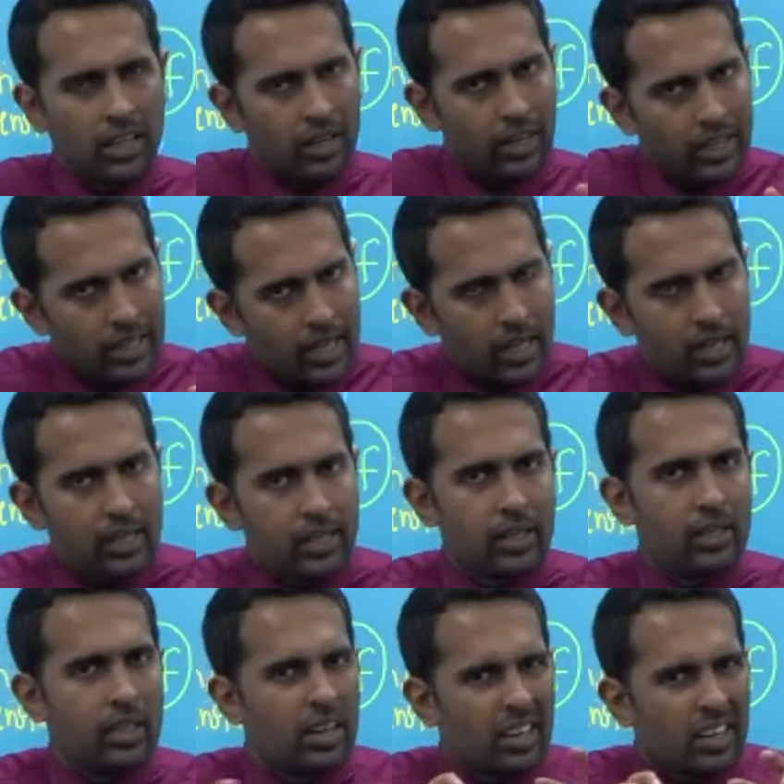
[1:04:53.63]
The
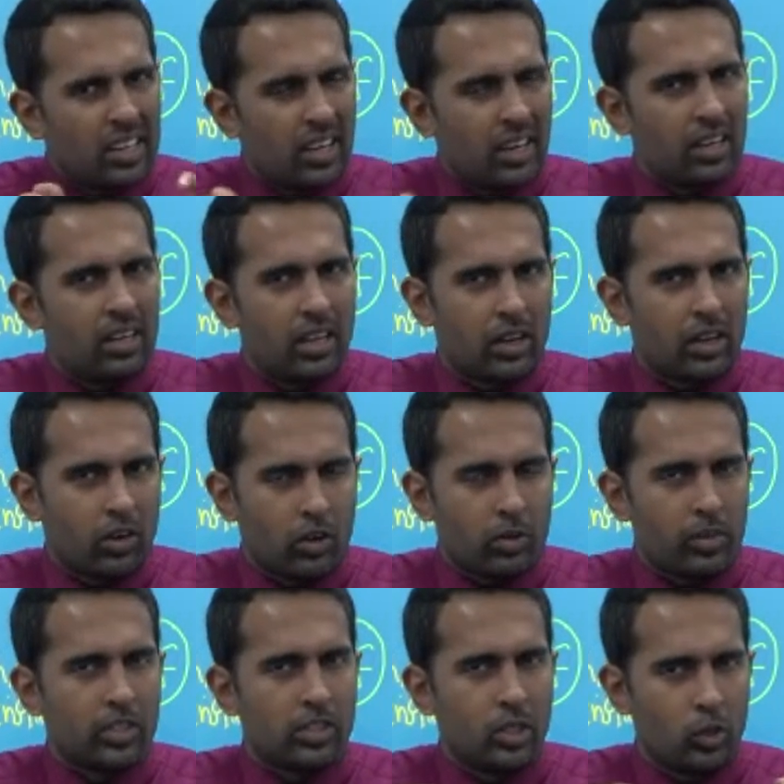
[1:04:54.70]
reality, the real
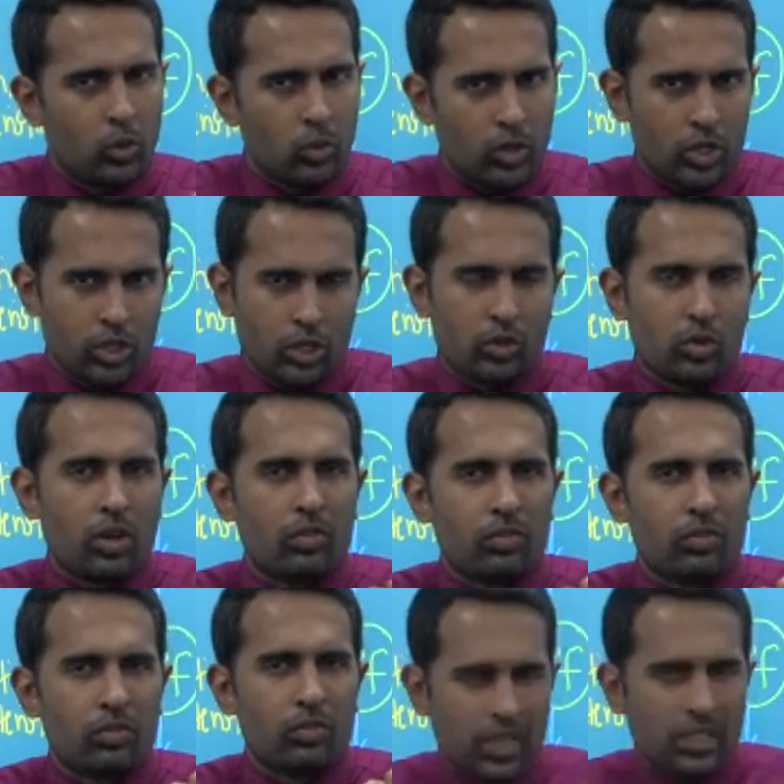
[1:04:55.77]
economic situation you are
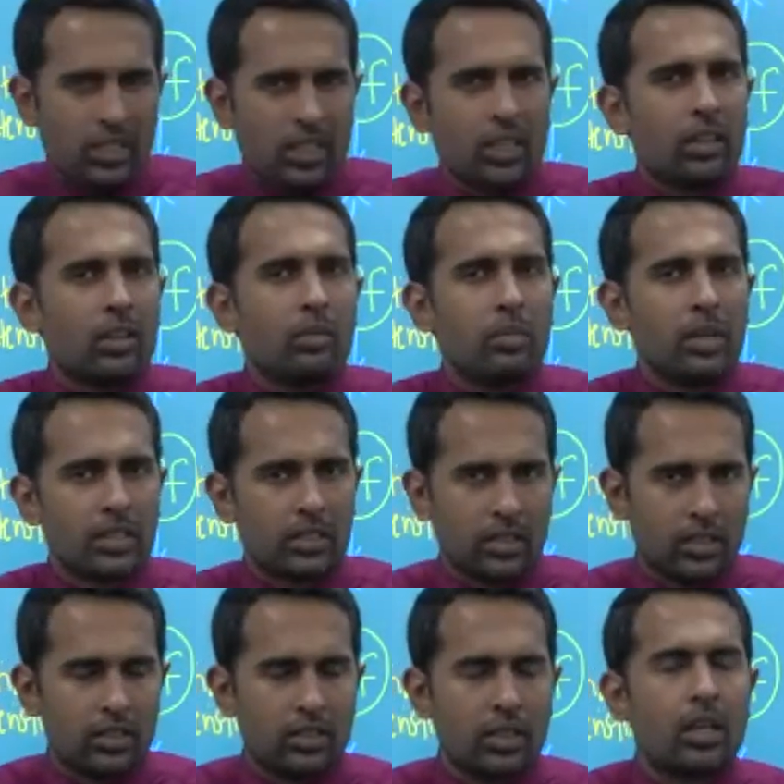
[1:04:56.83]
facing in the
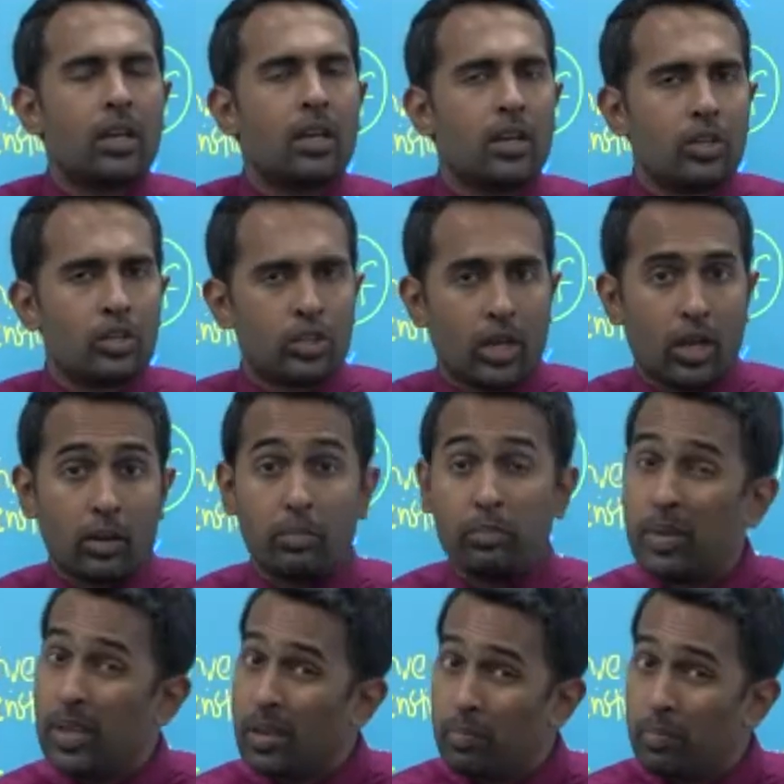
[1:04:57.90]
business shall
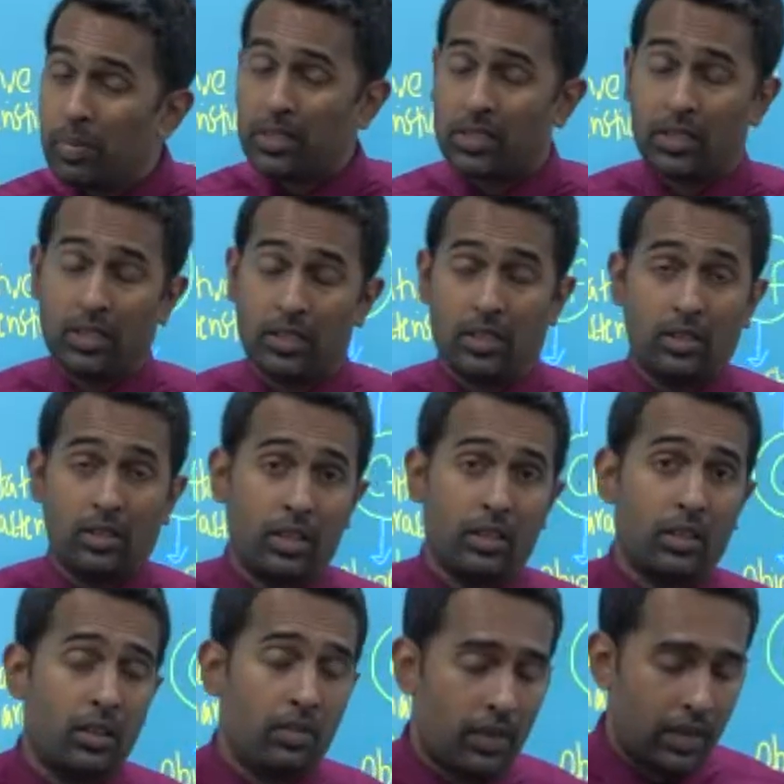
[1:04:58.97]
be presented
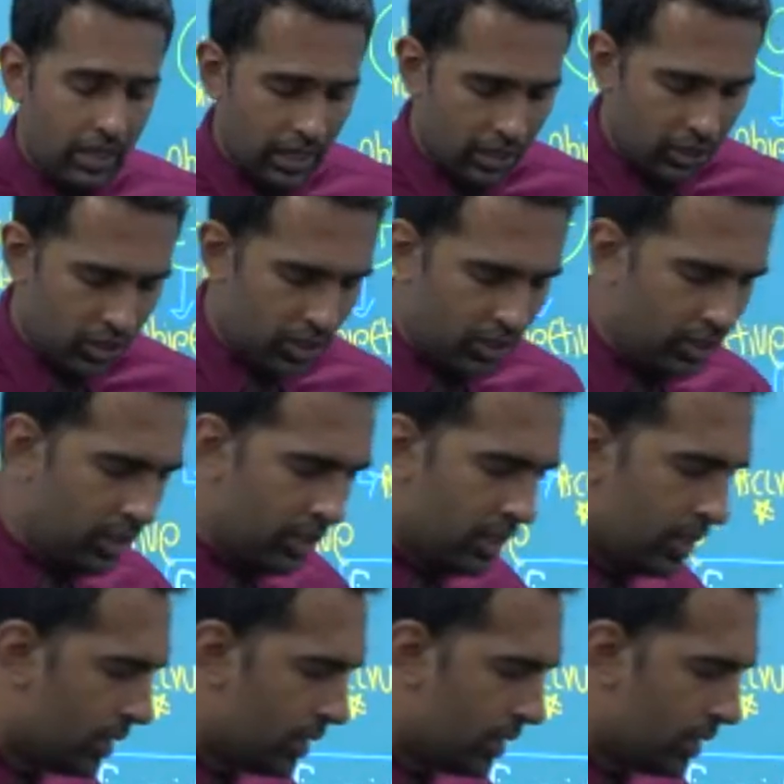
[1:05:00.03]
in the financial